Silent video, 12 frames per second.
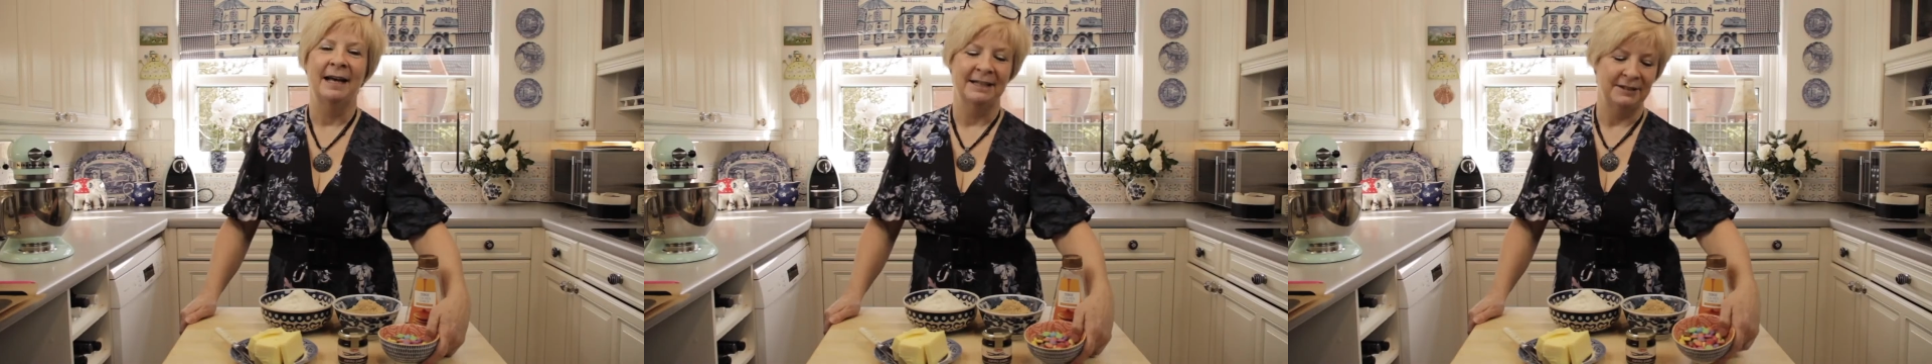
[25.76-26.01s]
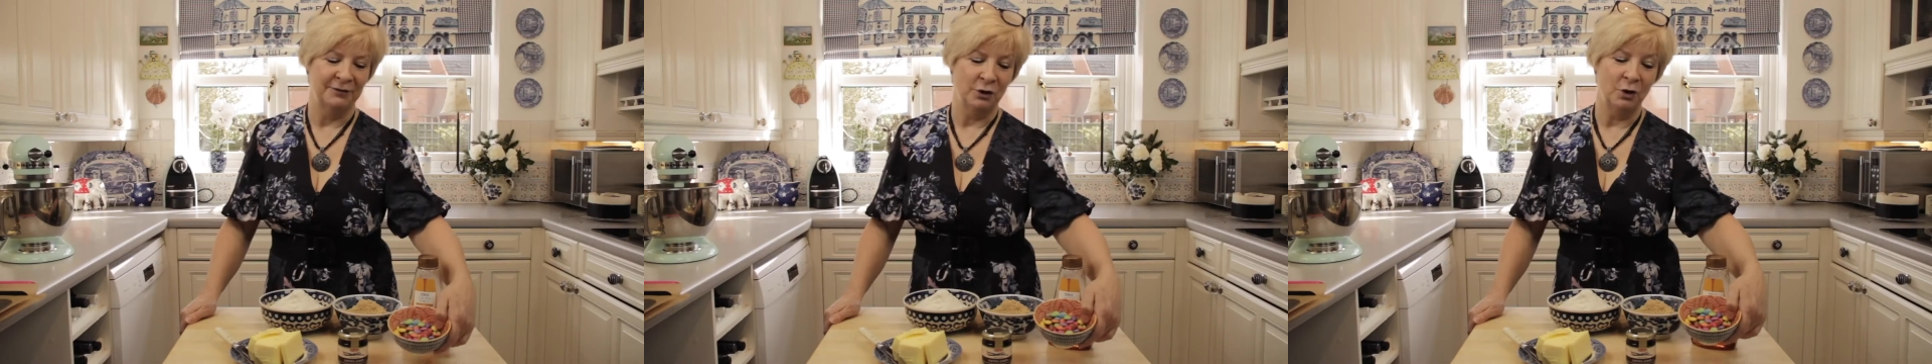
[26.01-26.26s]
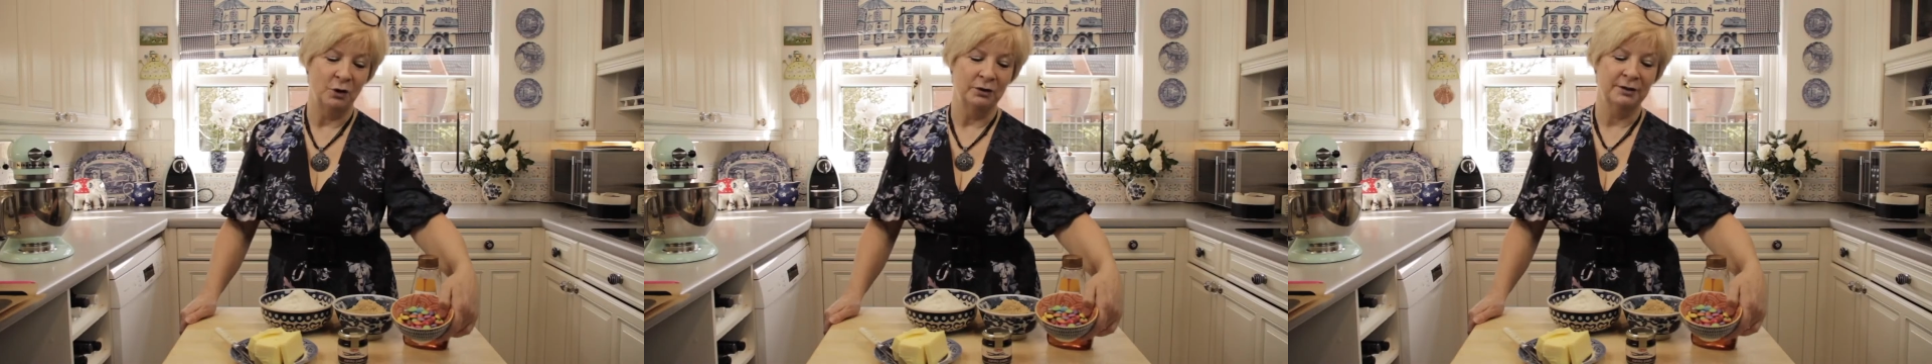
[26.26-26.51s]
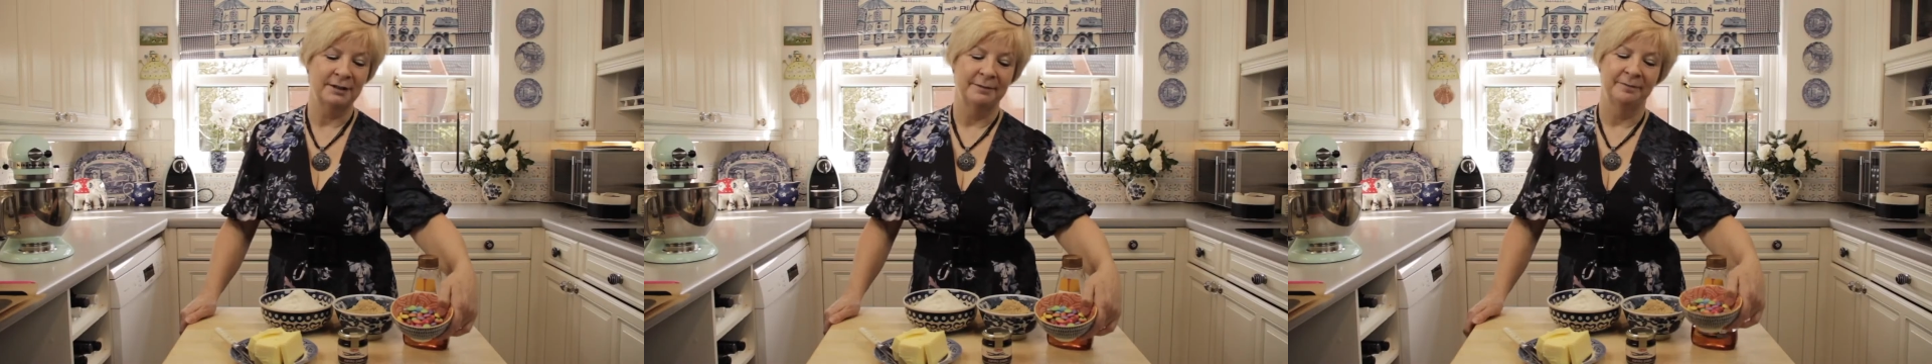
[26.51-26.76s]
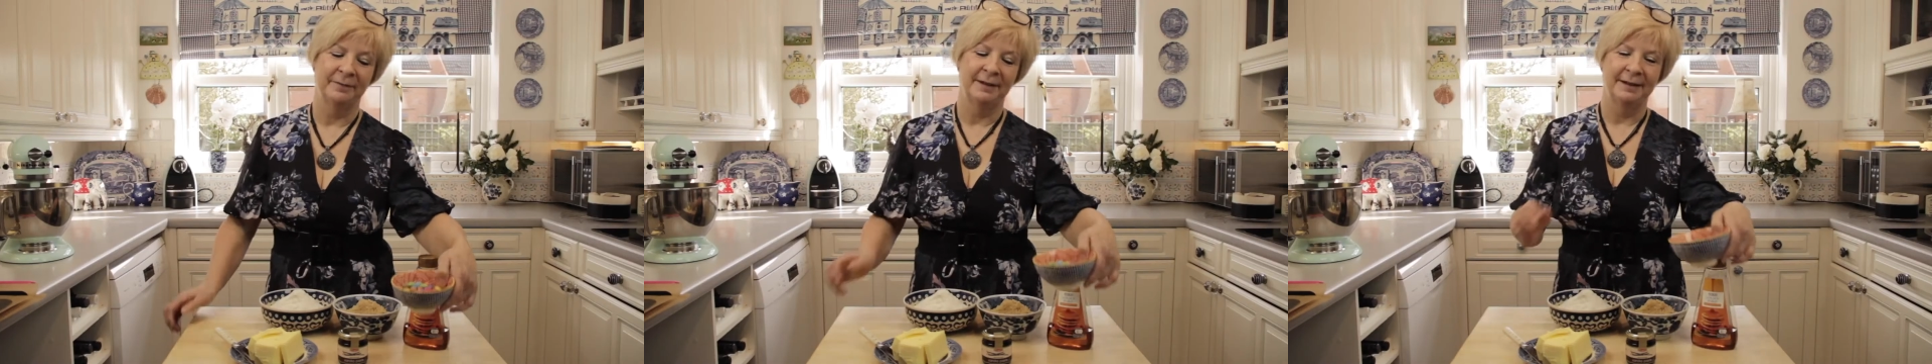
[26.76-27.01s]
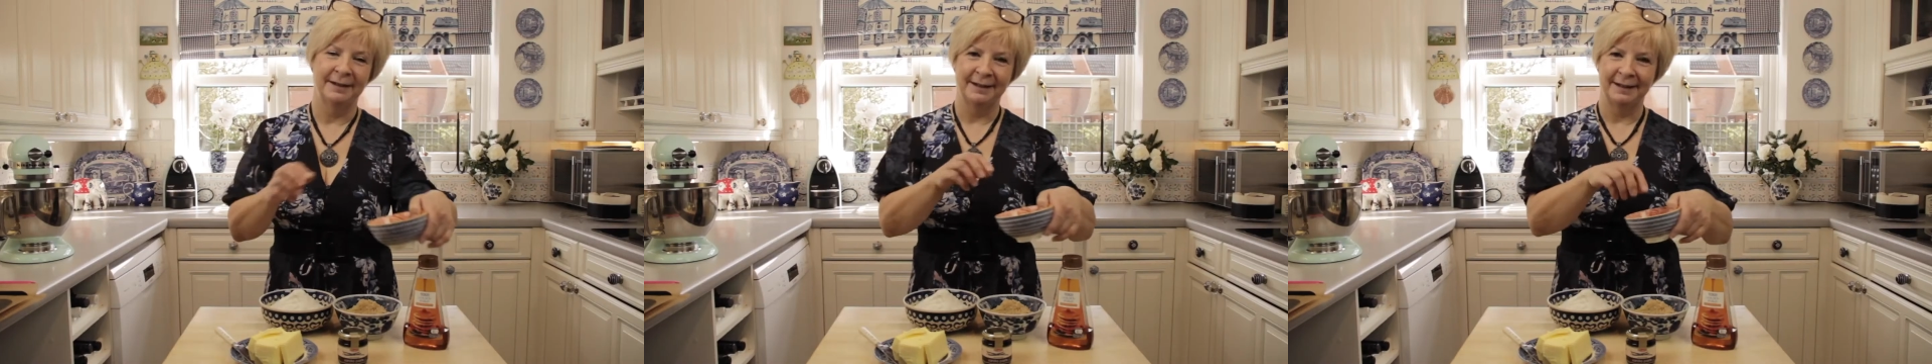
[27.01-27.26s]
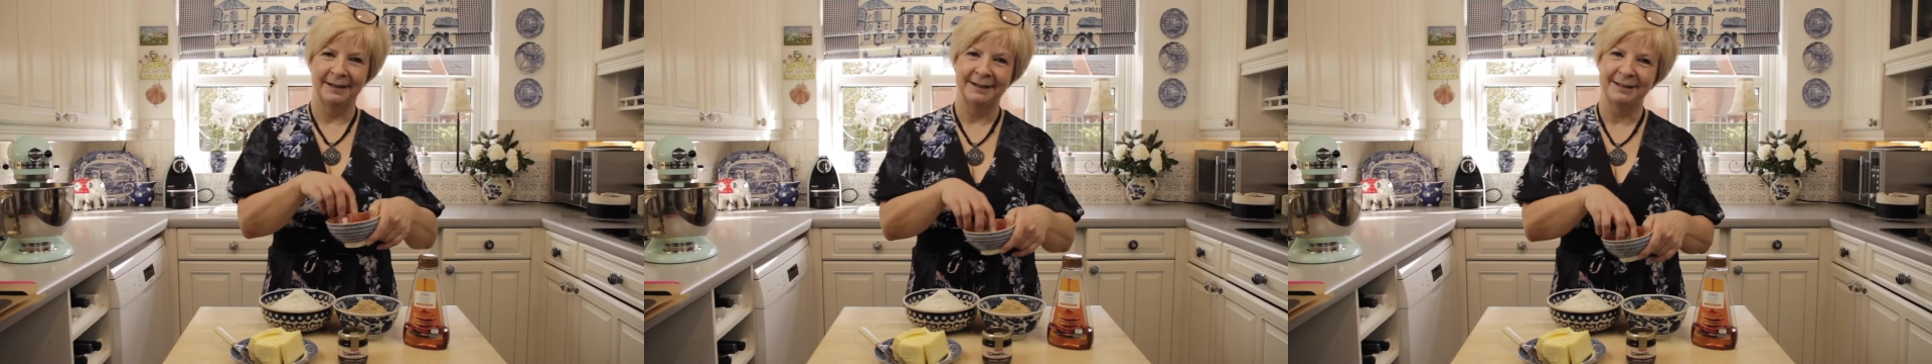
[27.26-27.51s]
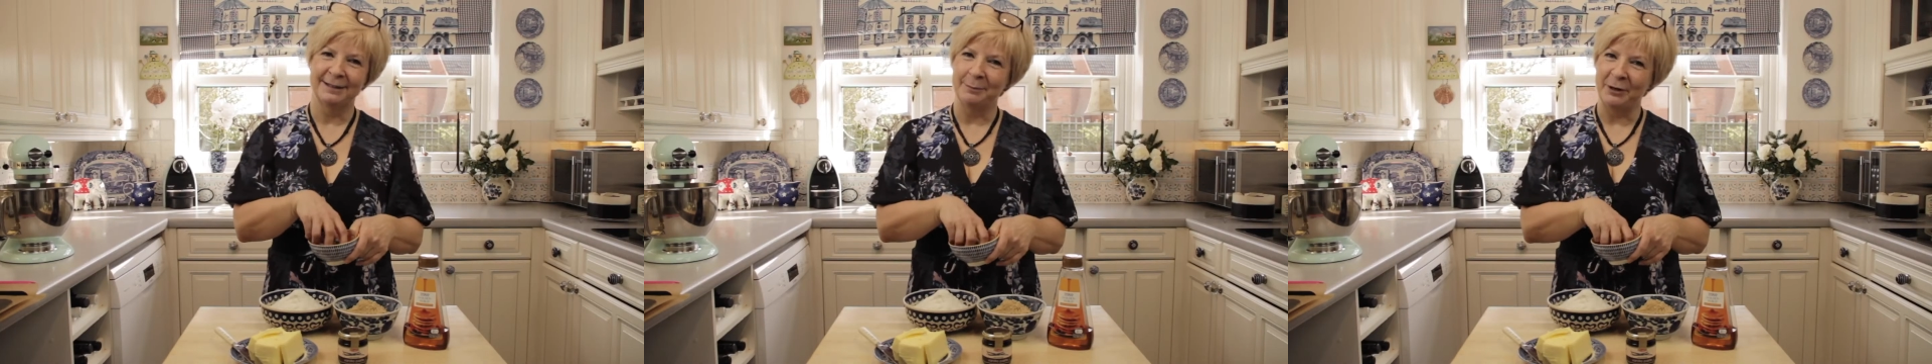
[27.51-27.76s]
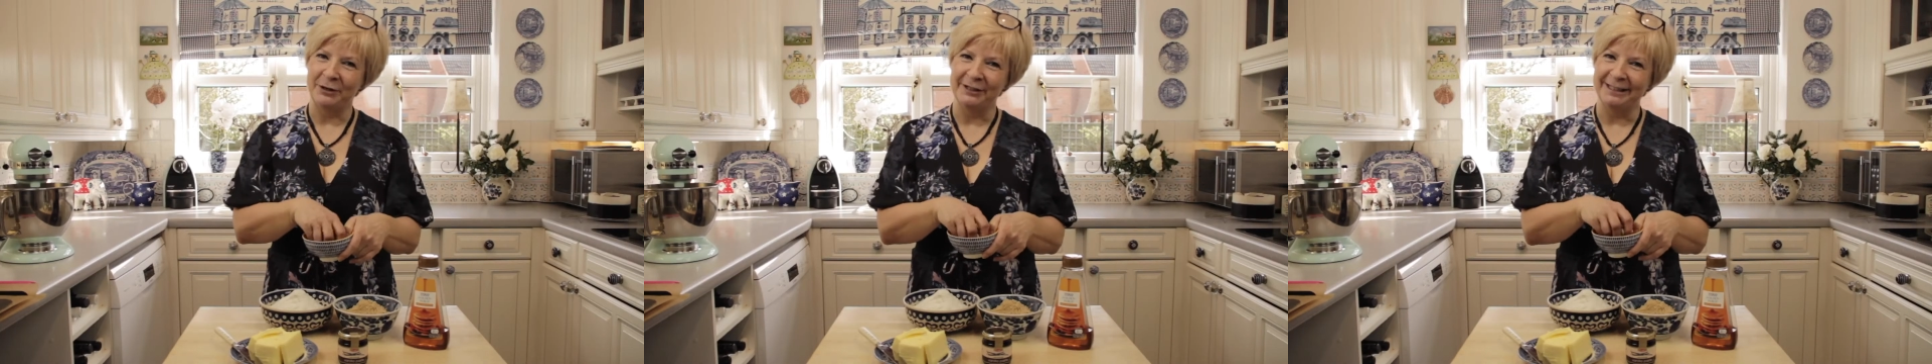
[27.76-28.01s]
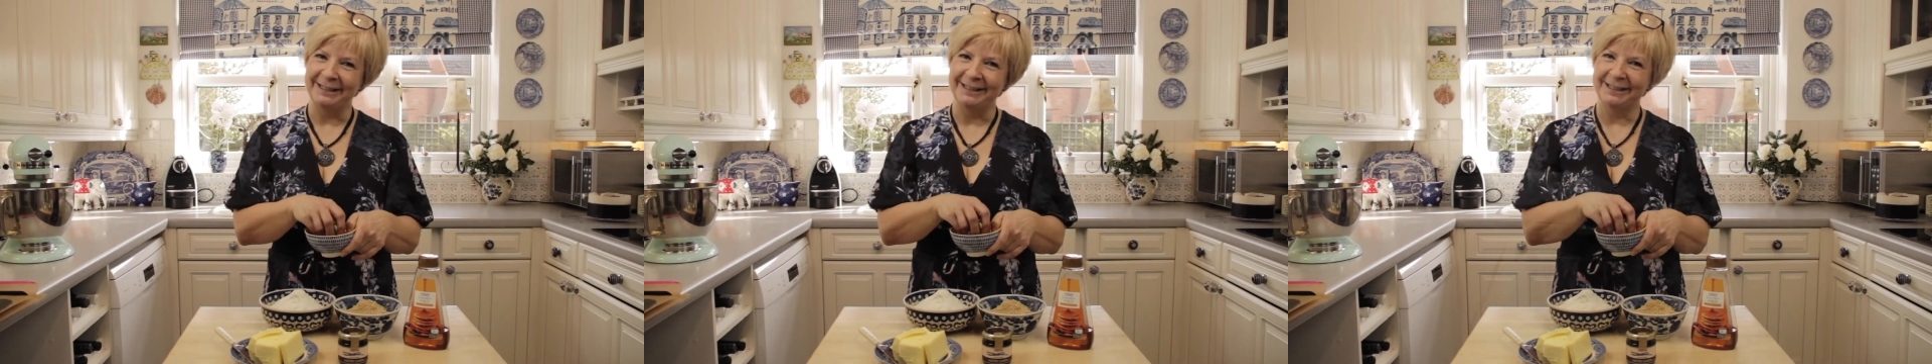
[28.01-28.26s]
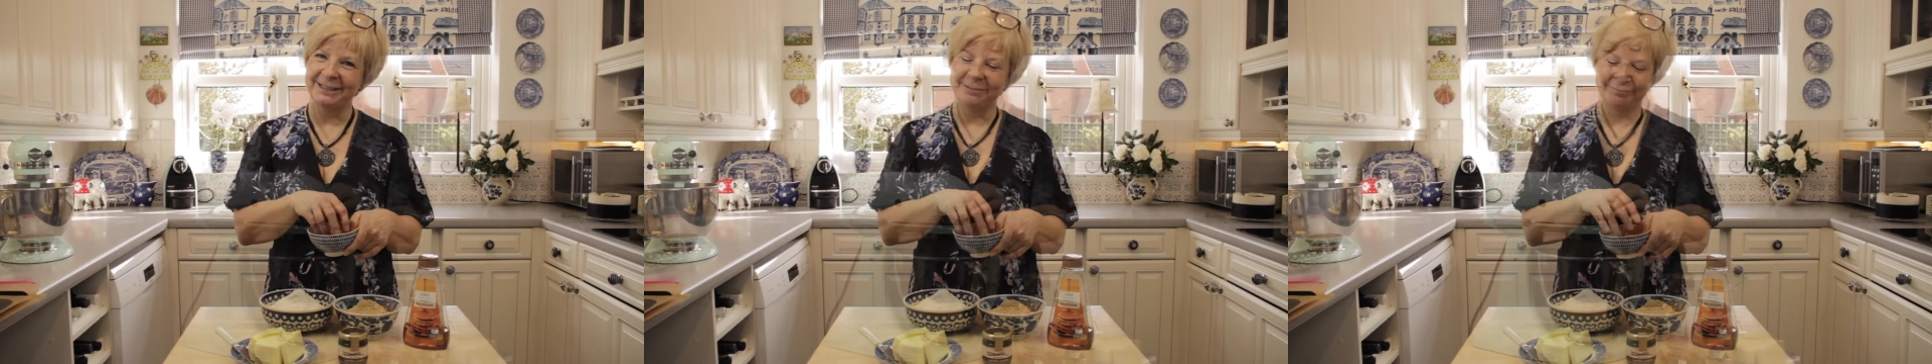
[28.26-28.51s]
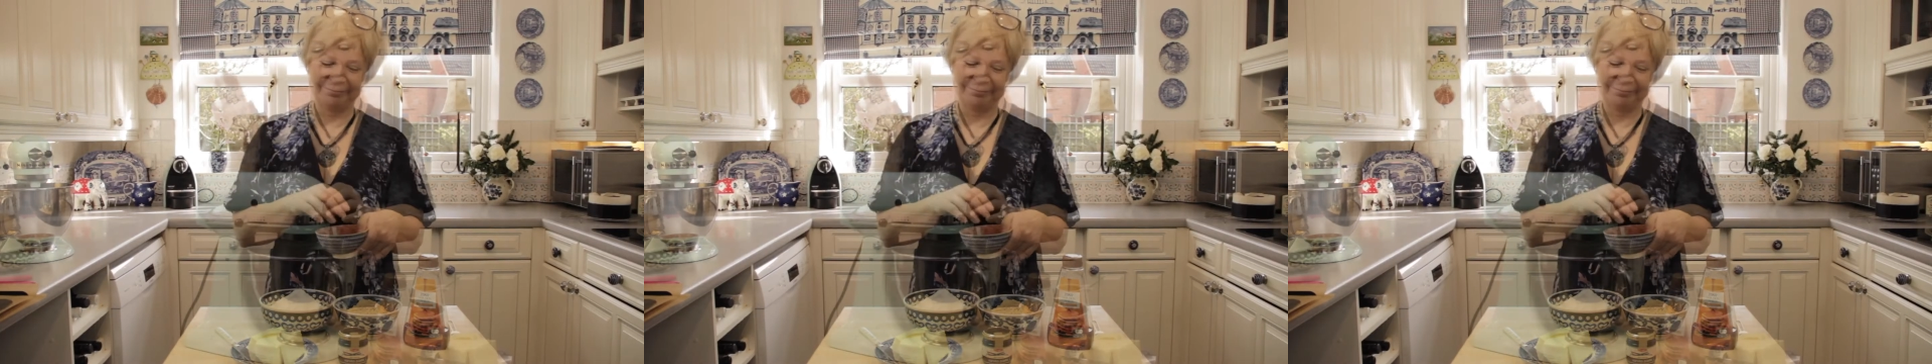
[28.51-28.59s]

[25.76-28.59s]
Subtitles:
and of course Smarties.